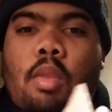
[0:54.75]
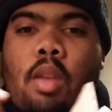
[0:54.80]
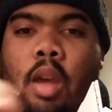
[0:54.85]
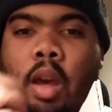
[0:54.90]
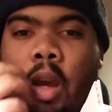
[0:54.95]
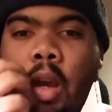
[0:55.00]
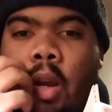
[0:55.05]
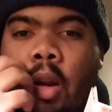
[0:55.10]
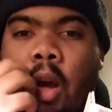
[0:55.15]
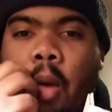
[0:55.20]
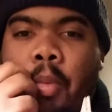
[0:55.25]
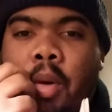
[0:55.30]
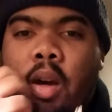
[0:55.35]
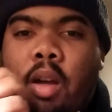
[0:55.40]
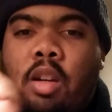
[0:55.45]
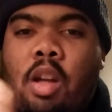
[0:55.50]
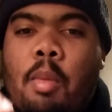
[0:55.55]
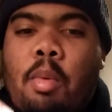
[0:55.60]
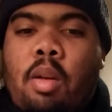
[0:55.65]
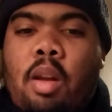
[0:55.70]
and I'll
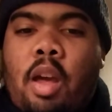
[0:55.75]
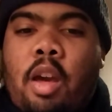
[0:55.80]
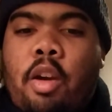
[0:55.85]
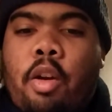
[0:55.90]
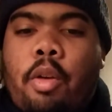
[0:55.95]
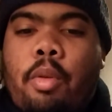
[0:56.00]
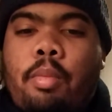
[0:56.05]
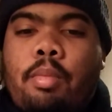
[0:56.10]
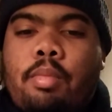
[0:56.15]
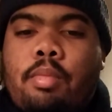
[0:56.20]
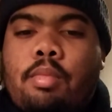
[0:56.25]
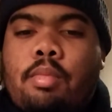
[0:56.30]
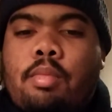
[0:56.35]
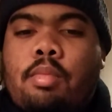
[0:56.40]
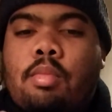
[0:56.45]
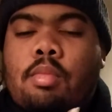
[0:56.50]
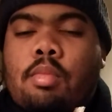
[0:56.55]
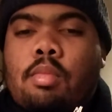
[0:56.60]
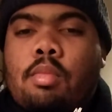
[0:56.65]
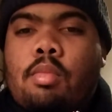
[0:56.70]
put a double layer
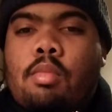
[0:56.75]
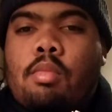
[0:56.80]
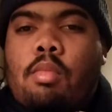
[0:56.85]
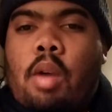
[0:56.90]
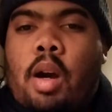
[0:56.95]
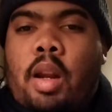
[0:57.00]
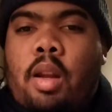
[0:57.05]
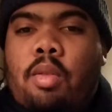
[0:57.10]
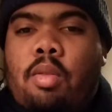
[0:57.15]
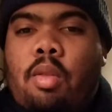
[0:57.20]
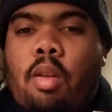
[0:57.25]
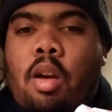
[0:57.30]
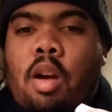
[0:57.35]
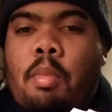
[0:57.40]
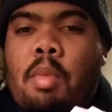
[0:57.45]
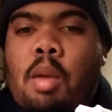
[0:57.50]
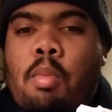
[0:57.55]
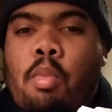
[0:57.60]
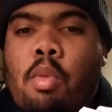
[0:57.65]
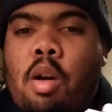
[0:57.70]
on it so it
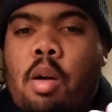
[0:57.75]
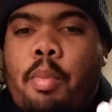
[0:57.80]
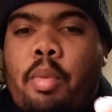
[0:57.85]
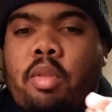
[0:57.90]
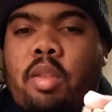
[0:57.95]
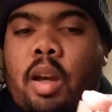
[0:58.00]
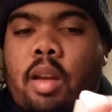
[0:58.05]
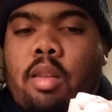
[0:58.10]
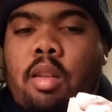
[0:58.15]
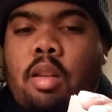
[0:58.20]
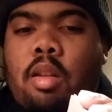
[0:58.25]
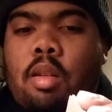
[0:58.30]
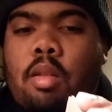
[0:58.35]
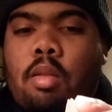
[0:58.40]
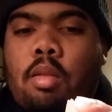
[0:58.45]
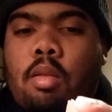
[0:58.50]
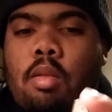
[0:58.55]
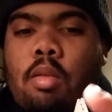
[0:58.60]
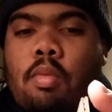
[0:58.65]
could be more protected.